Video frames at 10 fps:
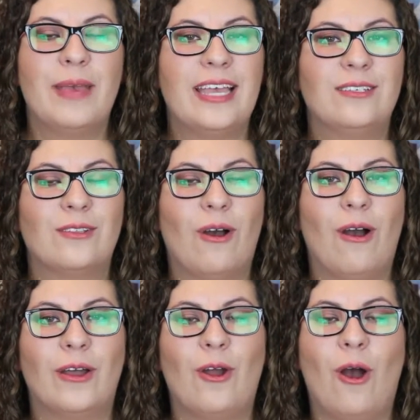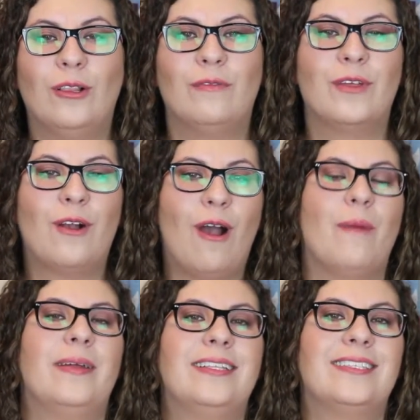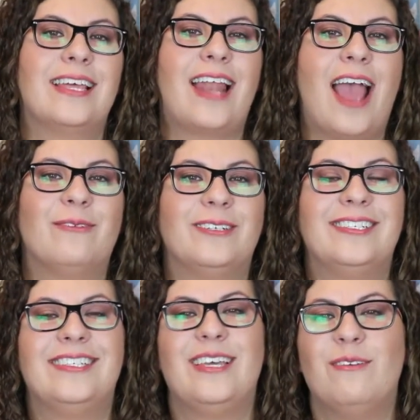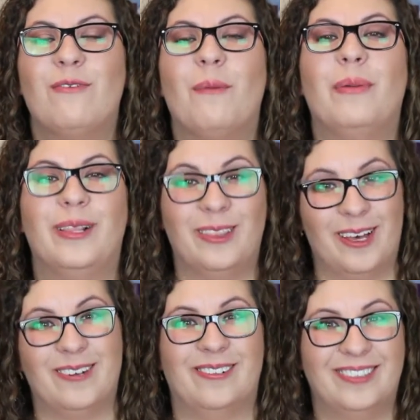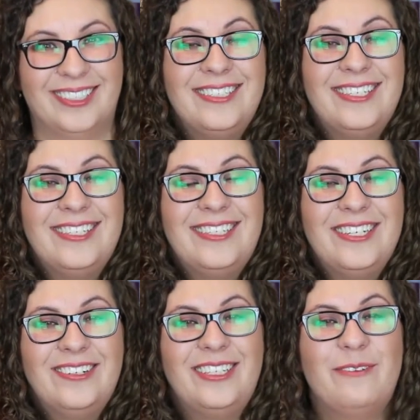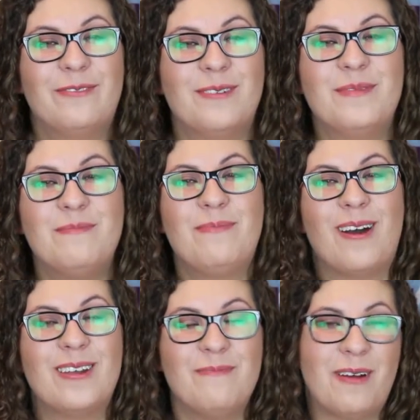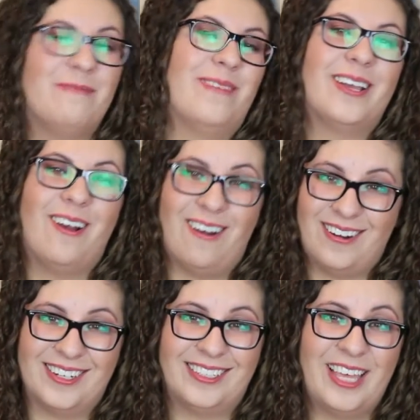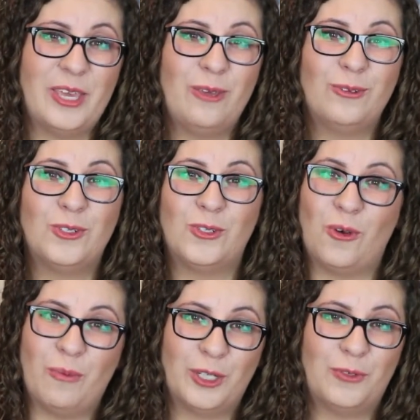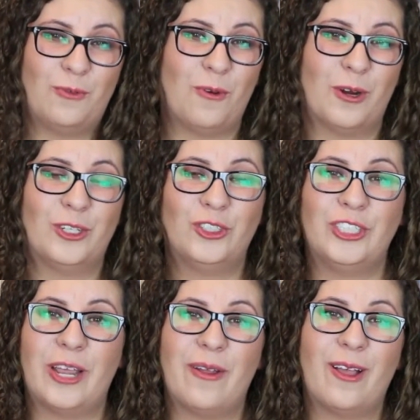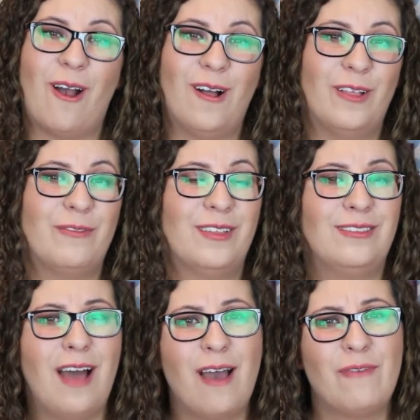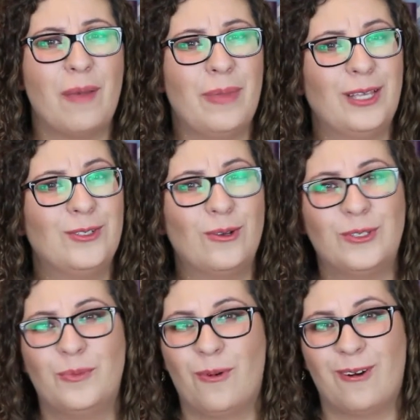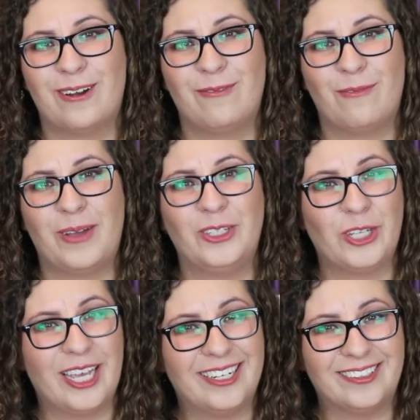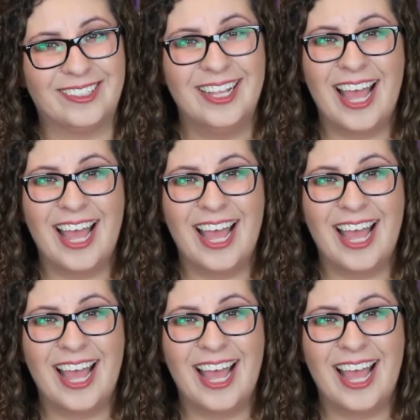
based on all of the comments that I receive below. Sincerely, from the bottom of my heart, thank you so much for sharing all of the love and being so supportive of my channel